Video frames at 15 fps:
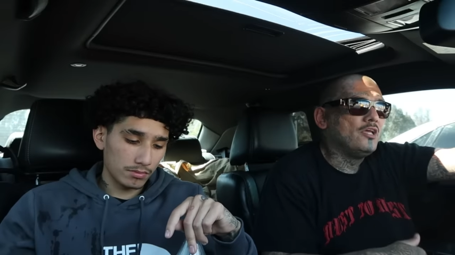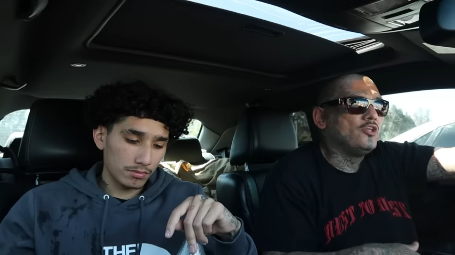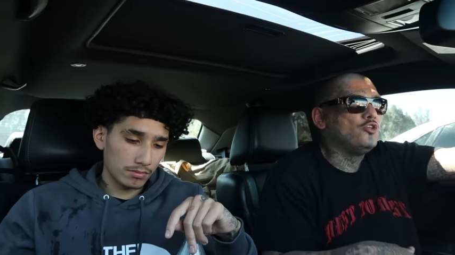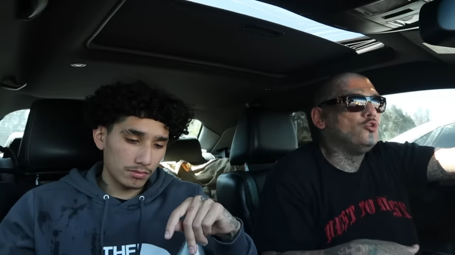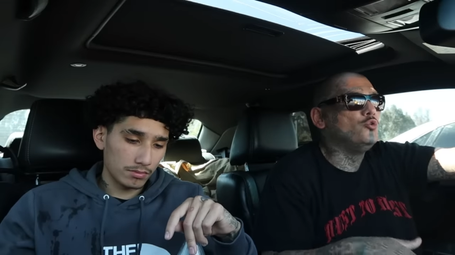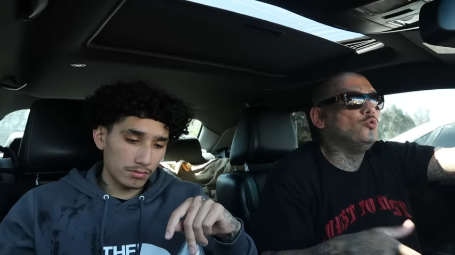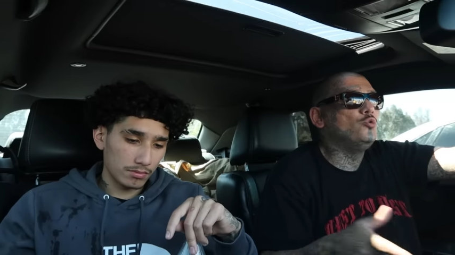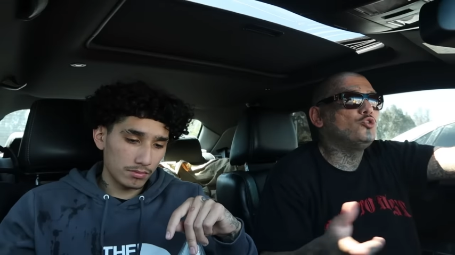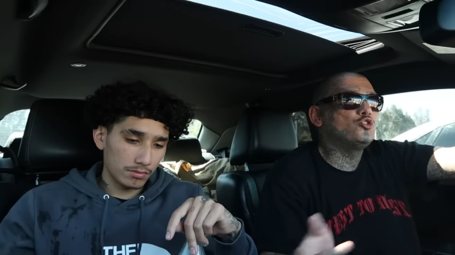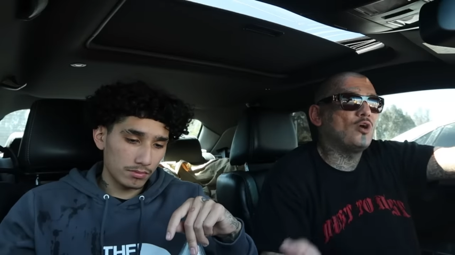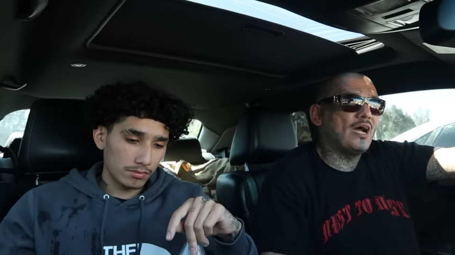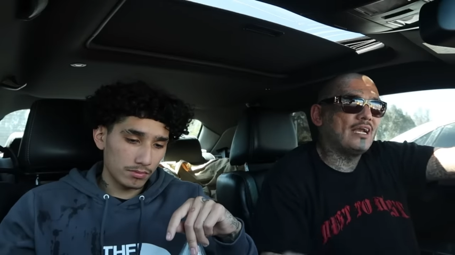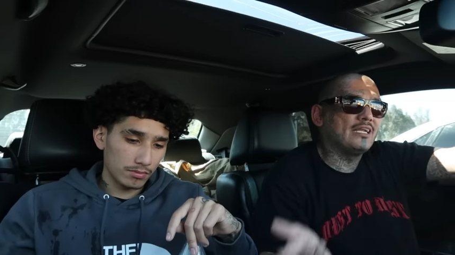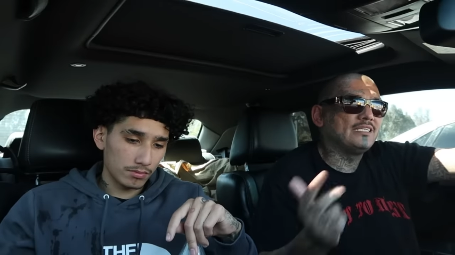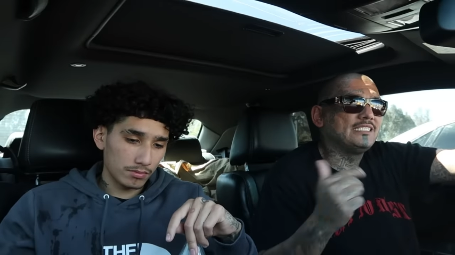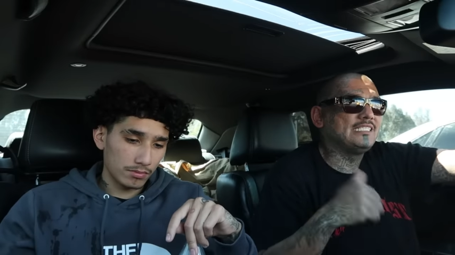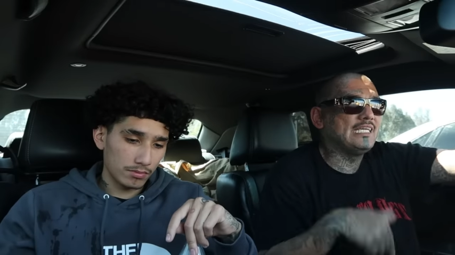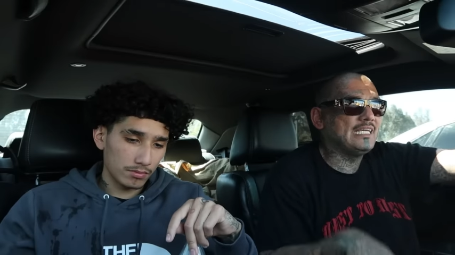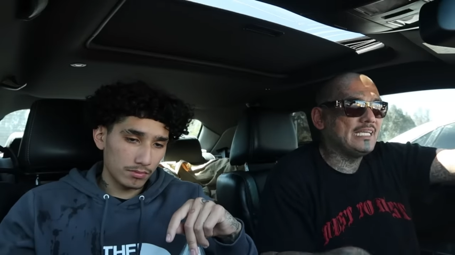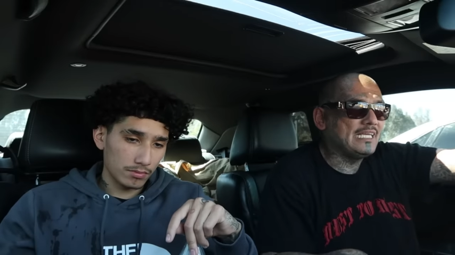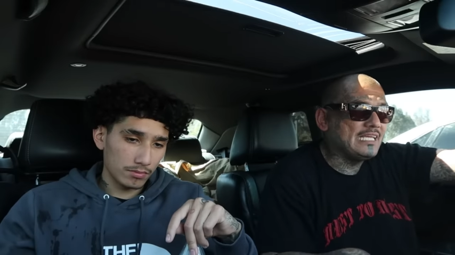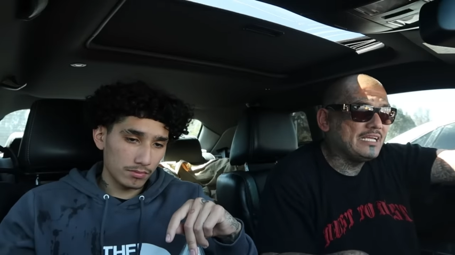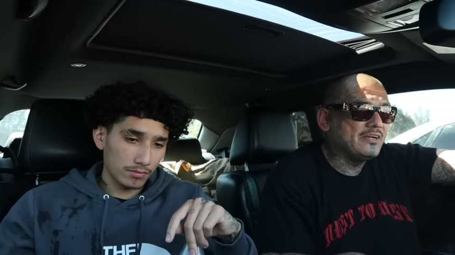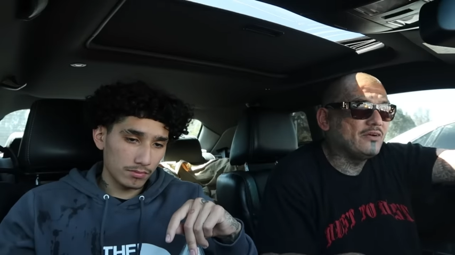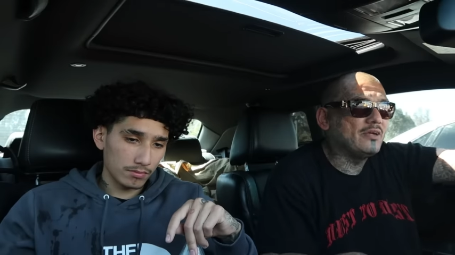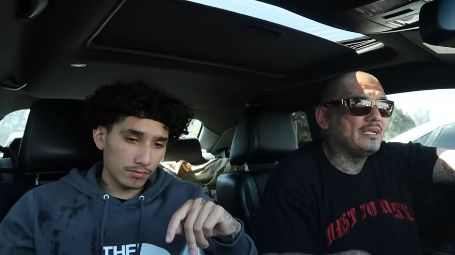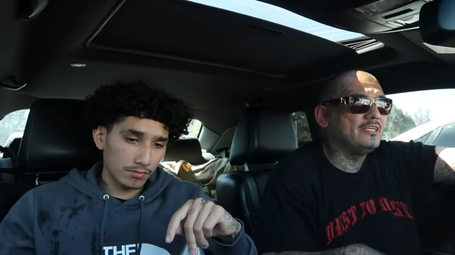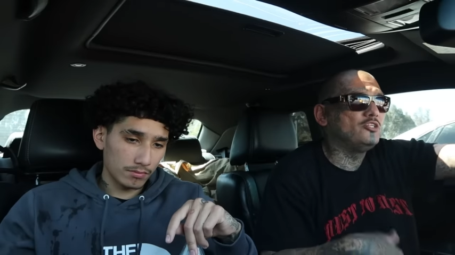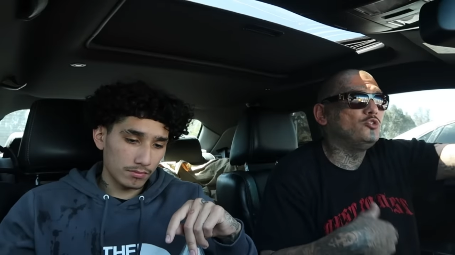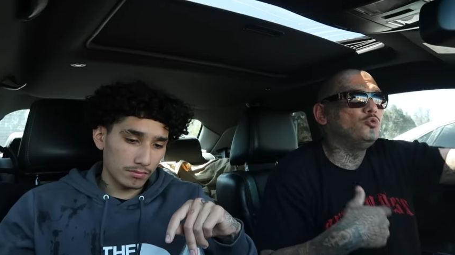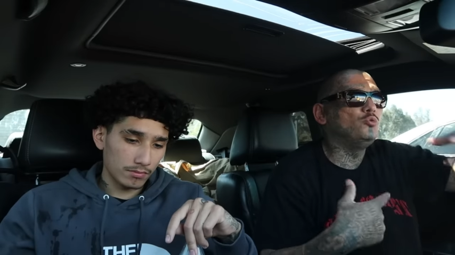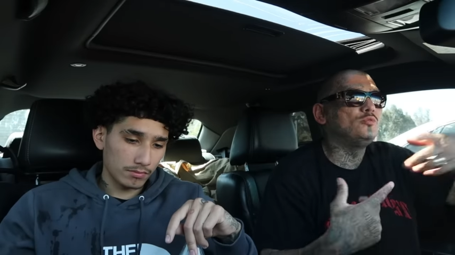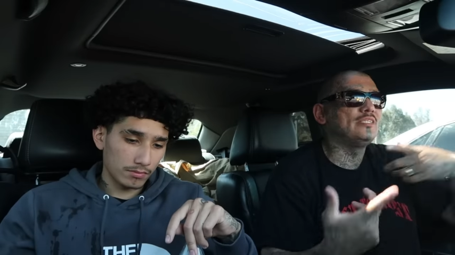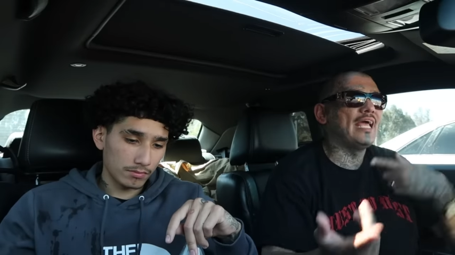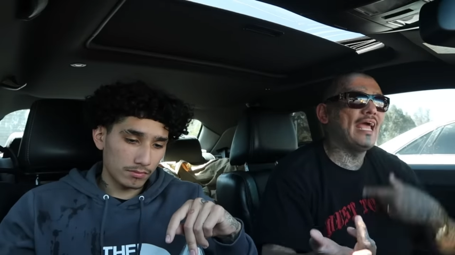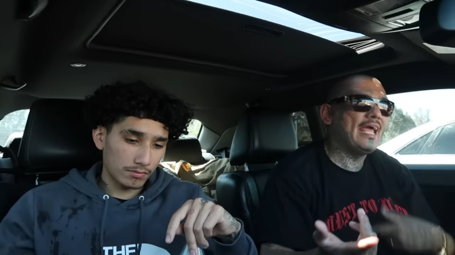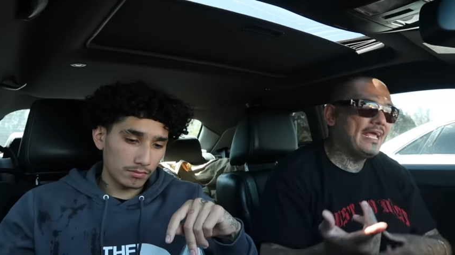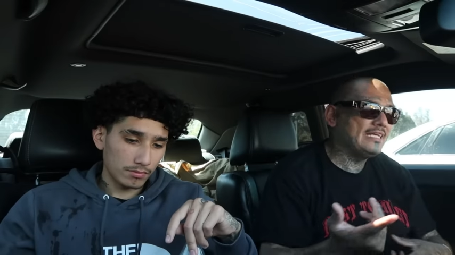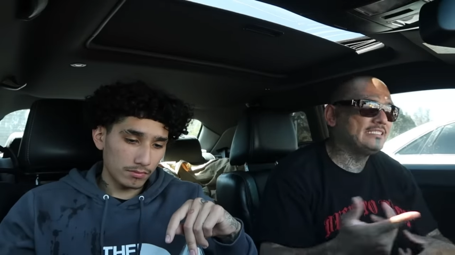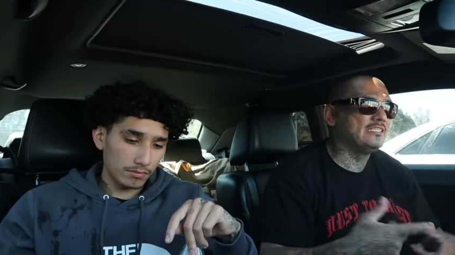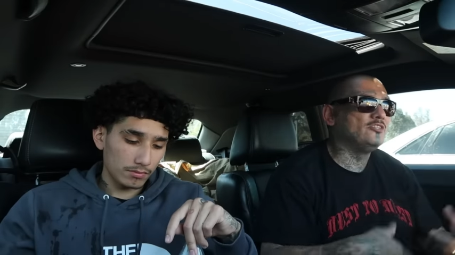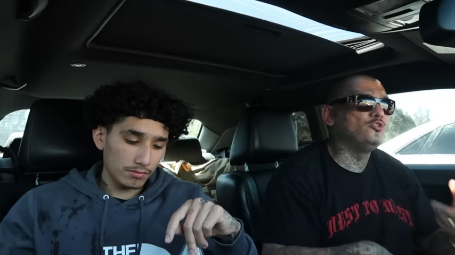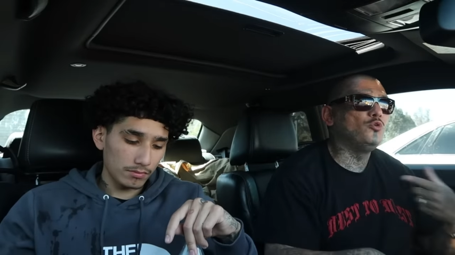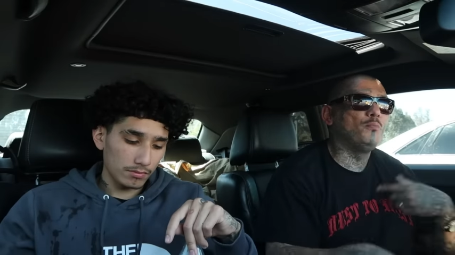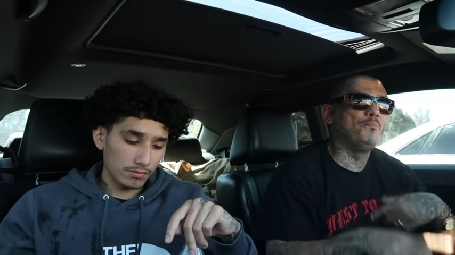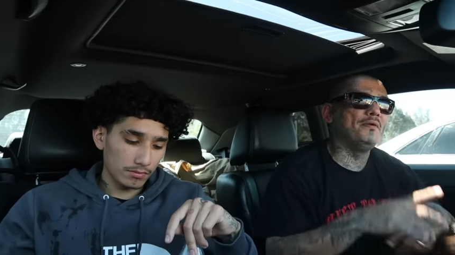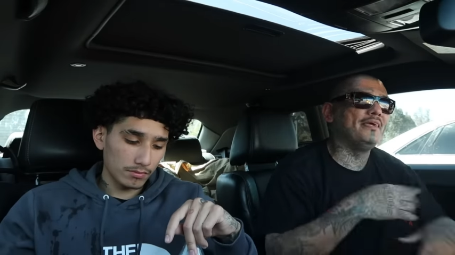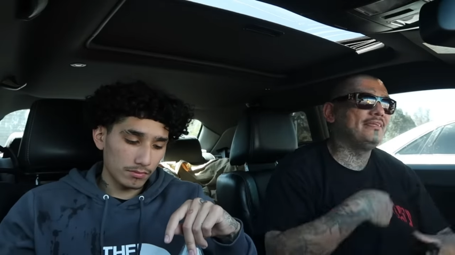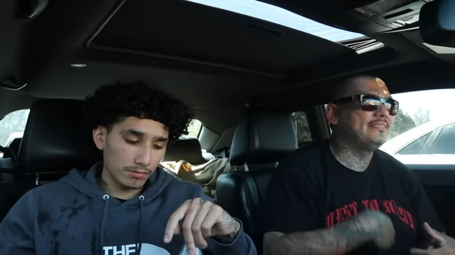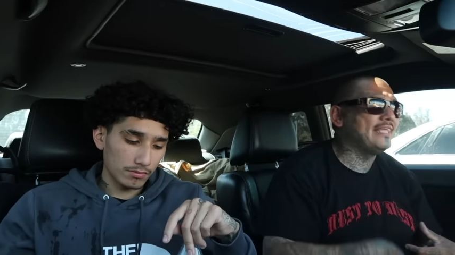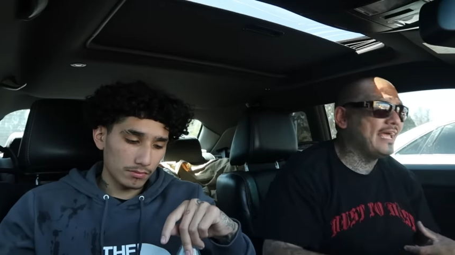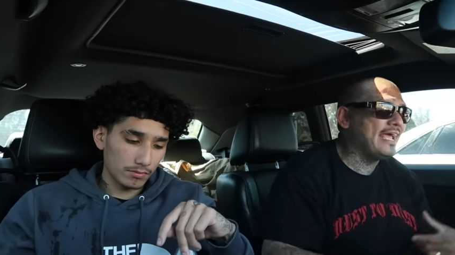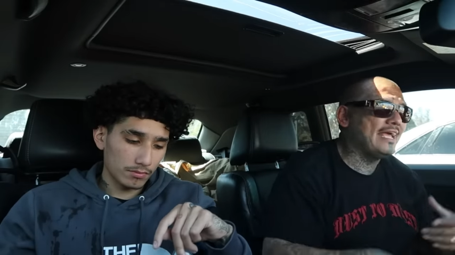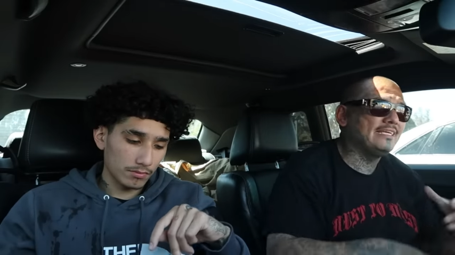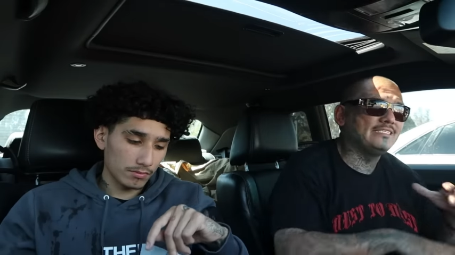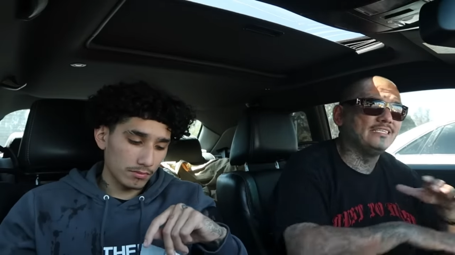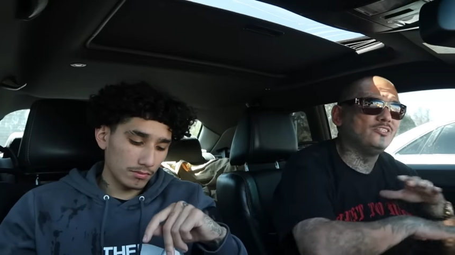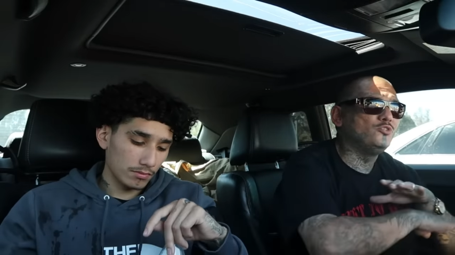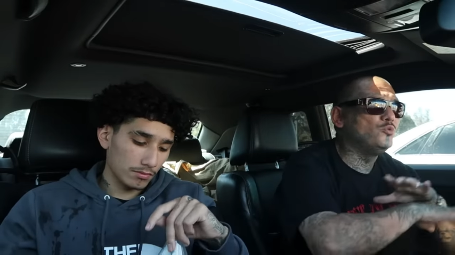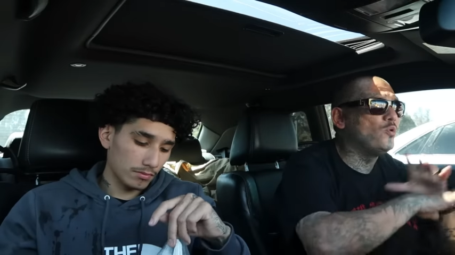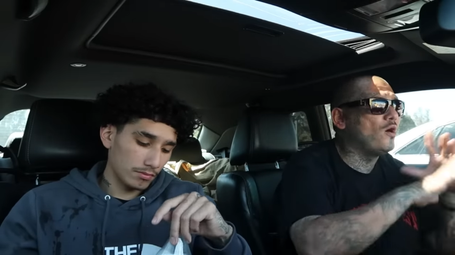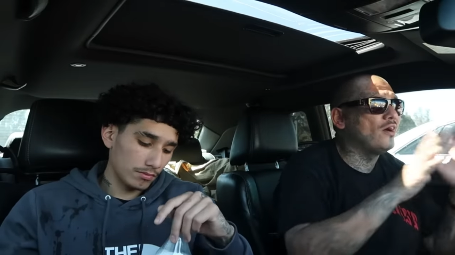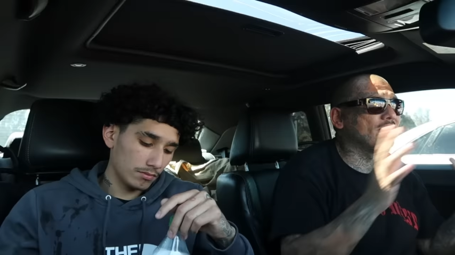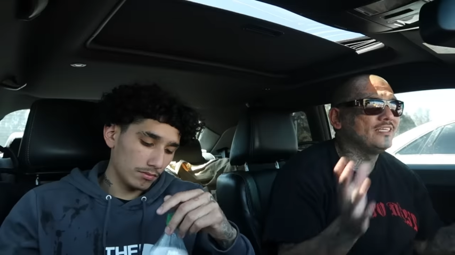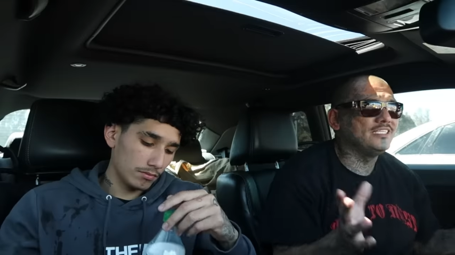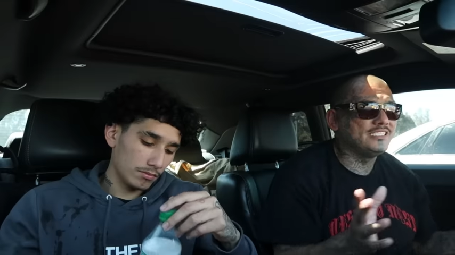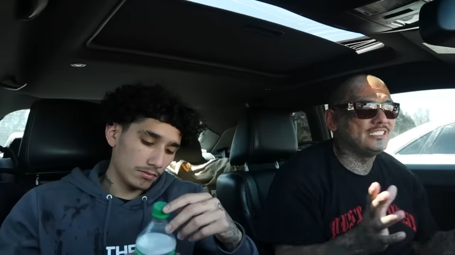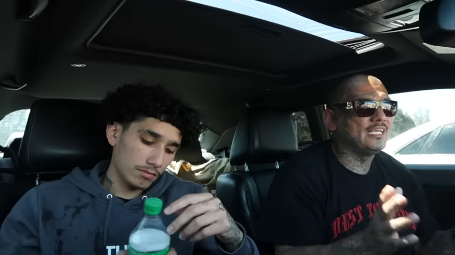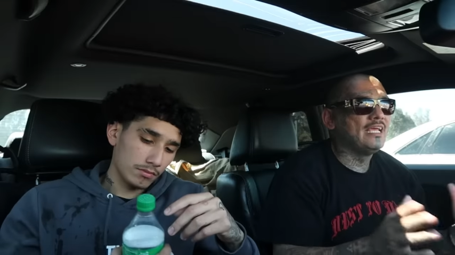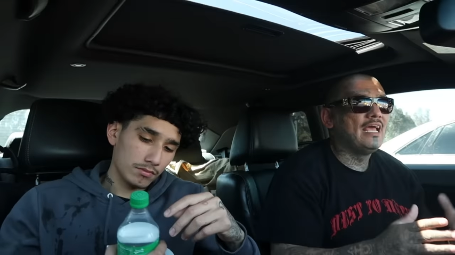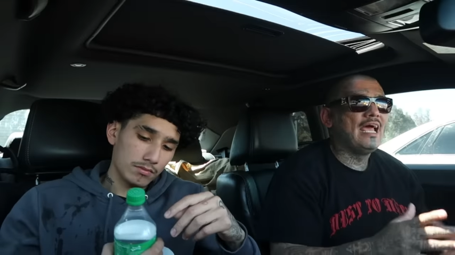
Speaker 1: You trying to sit here and do things and do big things and do all this.